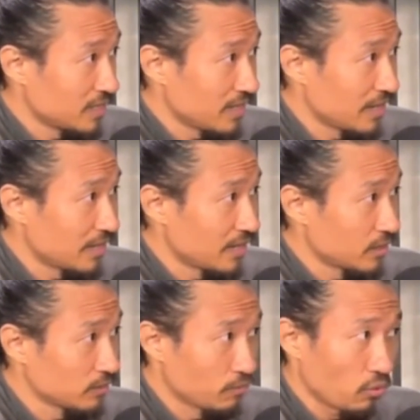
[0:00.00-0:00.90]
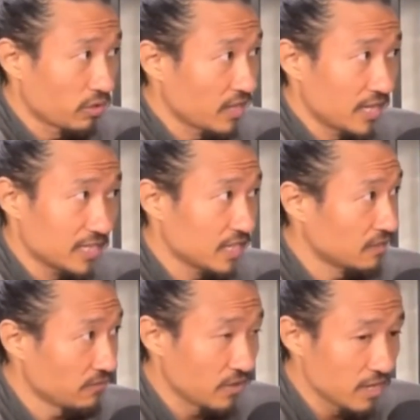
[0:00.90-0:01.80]
I was borderline
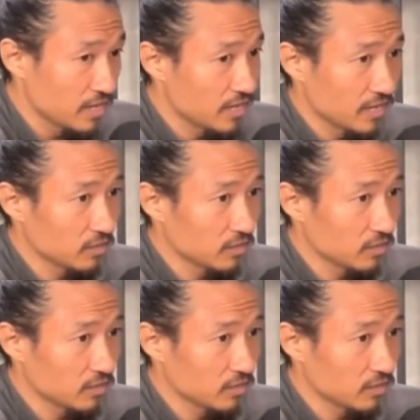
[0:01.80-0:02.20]
schizophrenia.